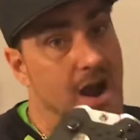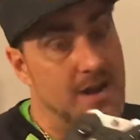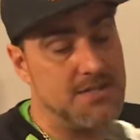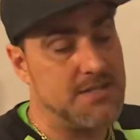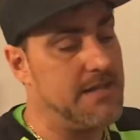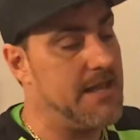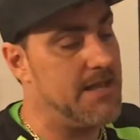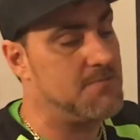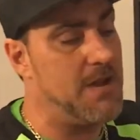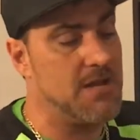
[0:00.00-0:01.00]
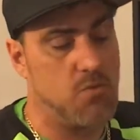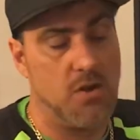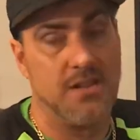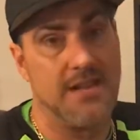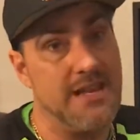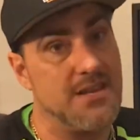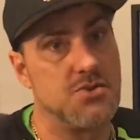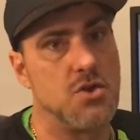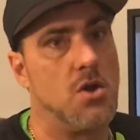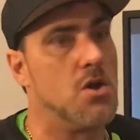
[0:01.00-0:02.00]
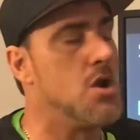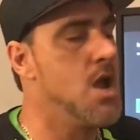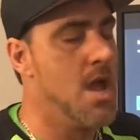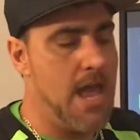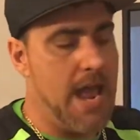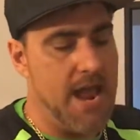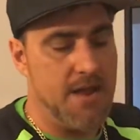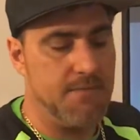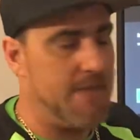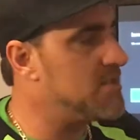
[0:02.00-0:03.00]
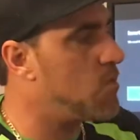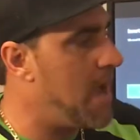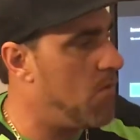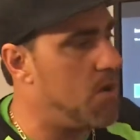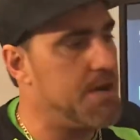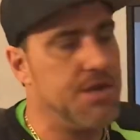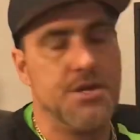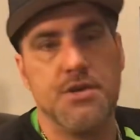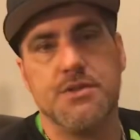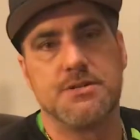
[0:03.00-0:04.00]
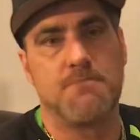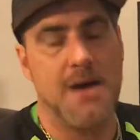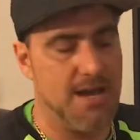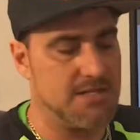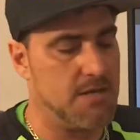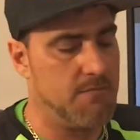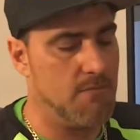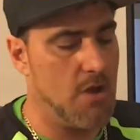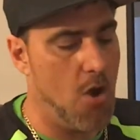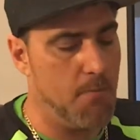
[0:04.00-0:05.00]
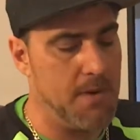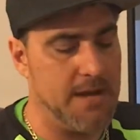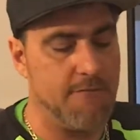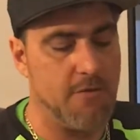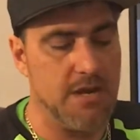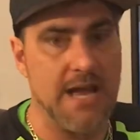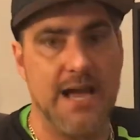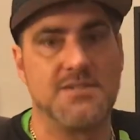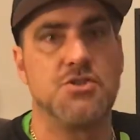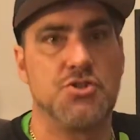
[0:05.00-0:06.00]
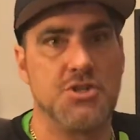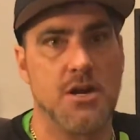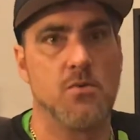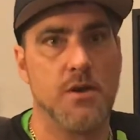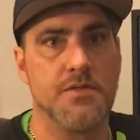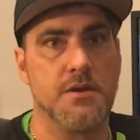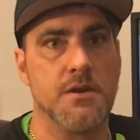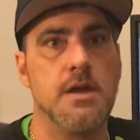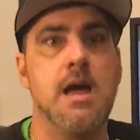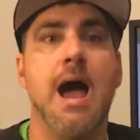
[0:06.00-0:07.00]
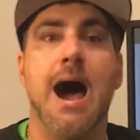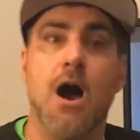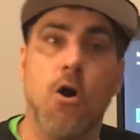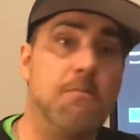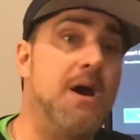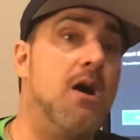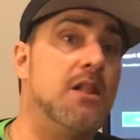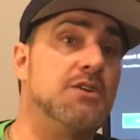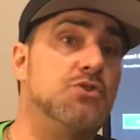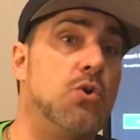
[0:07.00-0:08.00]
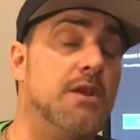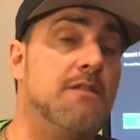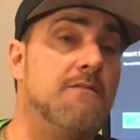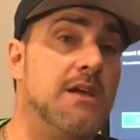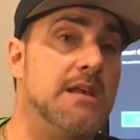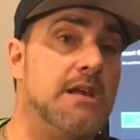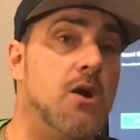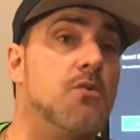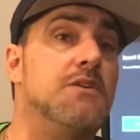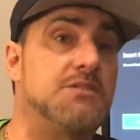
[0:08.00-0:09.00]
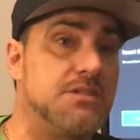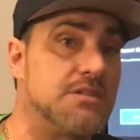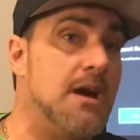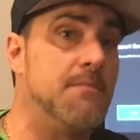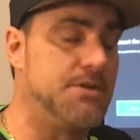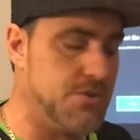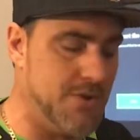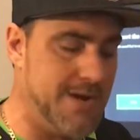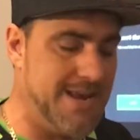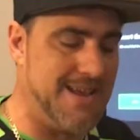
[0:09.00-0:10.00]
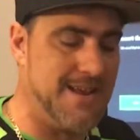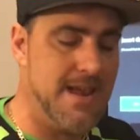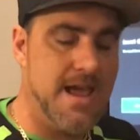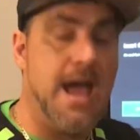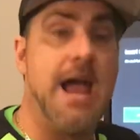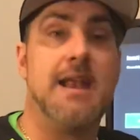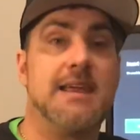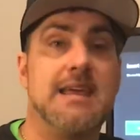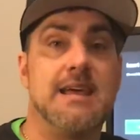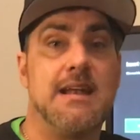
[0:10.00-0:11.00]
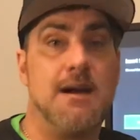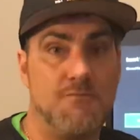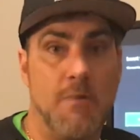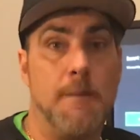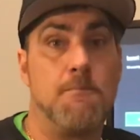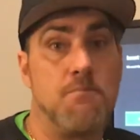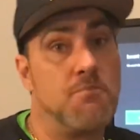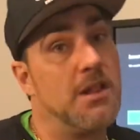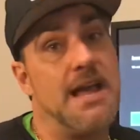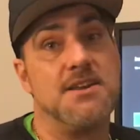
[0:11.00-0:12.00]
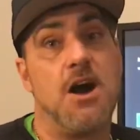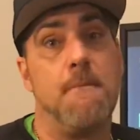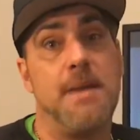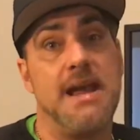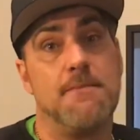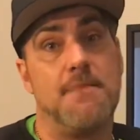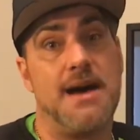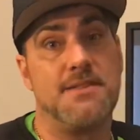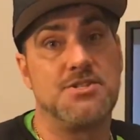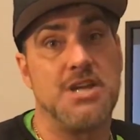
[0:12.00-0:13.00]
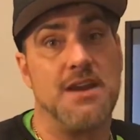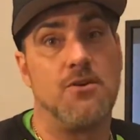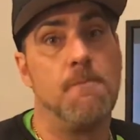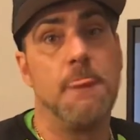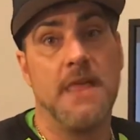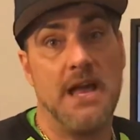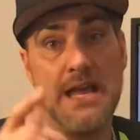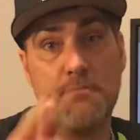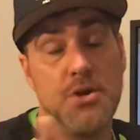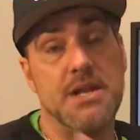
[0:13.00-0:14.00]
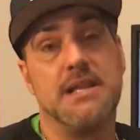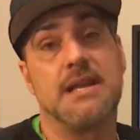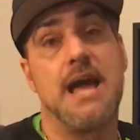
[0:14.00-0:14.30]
honestly, the Xbox One Elite controller. And that's why I wanted to do this box opening for you guys and share it with you. I hope y'all enjoyed the video. This is coming to an end. And again, I'm glad y'all made it by the channel. And put in the